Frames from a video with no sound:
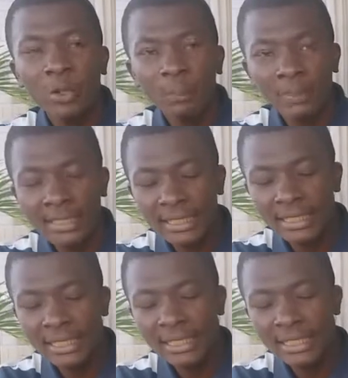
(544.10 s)
your
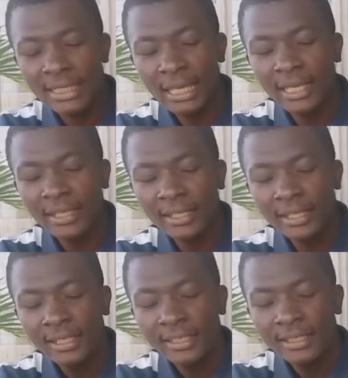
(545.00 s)
pinky here.
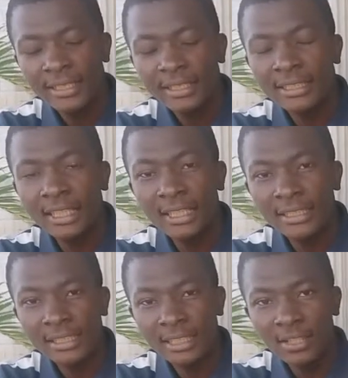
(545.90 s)
This is a
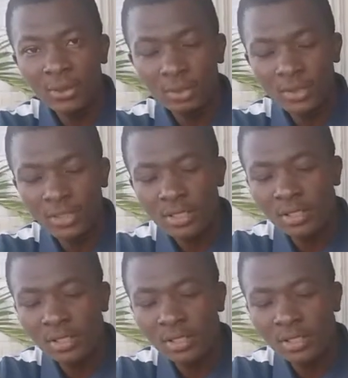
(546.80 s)
D note.